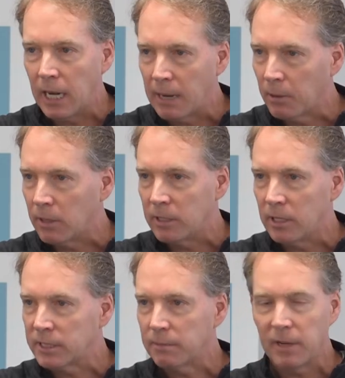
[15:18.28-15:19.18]
the
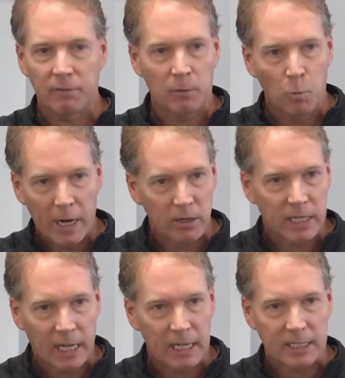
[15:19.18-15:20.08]
neighborhood. Some of you have
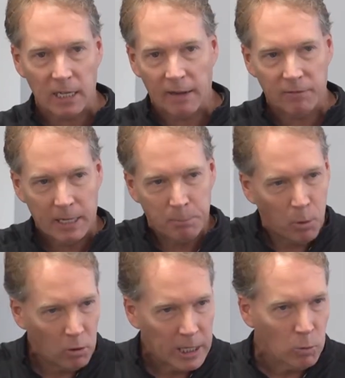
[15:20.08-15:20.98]
weird kids that like, like
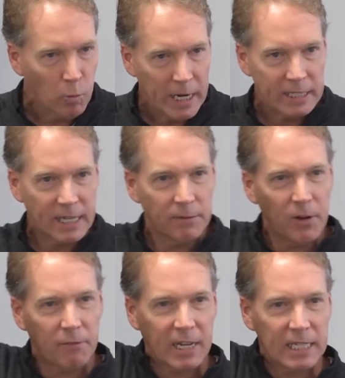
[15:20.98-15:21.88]
pulling weeds. Some of
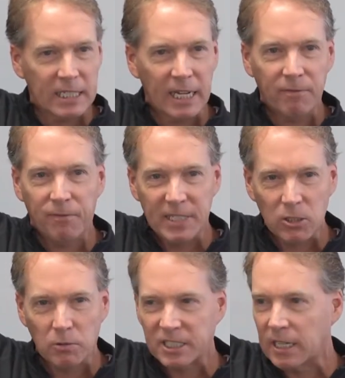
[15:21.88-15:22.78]
you have kids that like
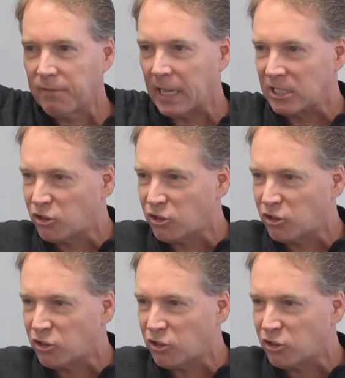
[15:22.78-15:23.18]
physical stuff, like